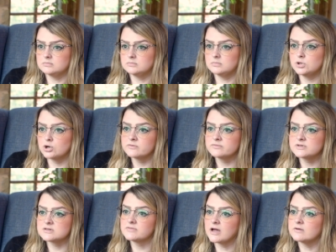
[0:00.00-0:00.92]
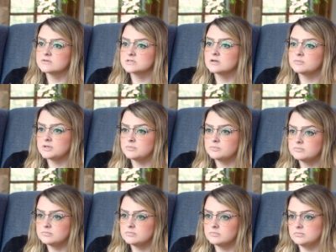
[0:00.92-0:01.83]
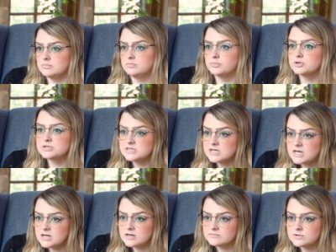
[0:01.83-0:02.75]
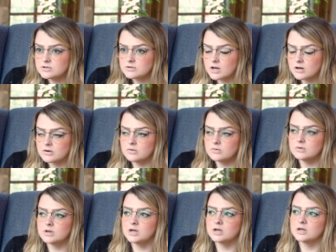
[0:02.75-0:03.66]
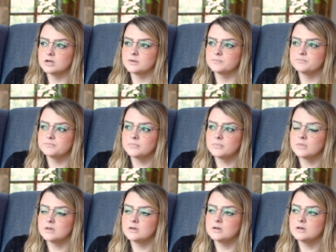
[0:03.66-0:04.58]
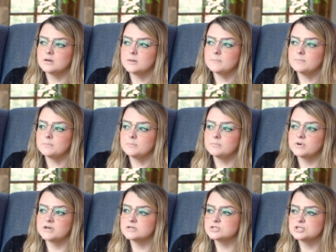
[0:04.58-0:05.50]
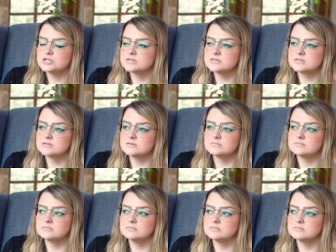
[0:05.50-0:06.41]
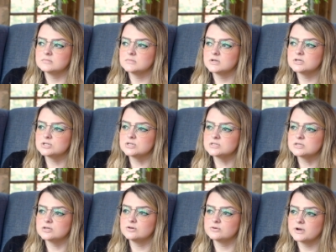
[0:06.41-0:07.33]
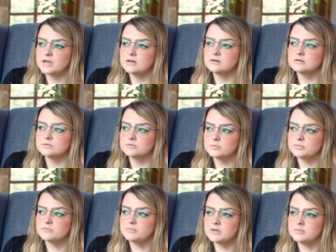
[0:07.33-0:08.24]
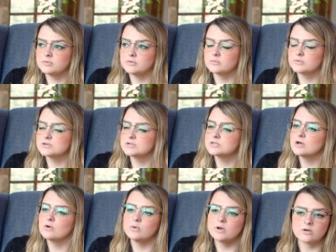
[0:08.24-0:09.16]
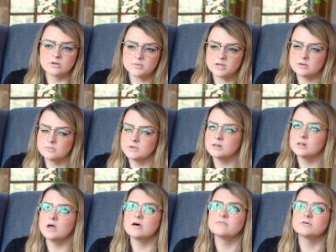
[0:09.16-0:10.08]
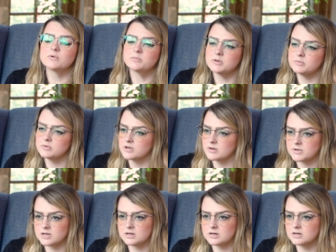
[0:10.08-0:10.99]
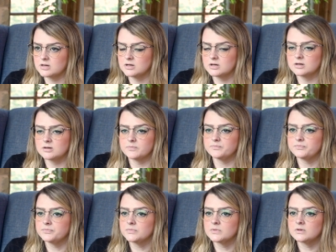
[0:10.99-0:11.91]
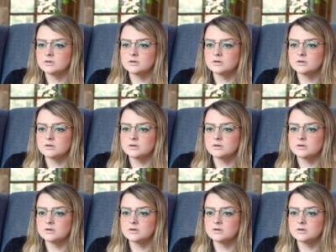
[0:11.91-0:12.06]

nervous of how it's going to be perceived, you know? Um, but it's just, it's just a great group of people, and we're so welcoming, and we love it when people come in. Um,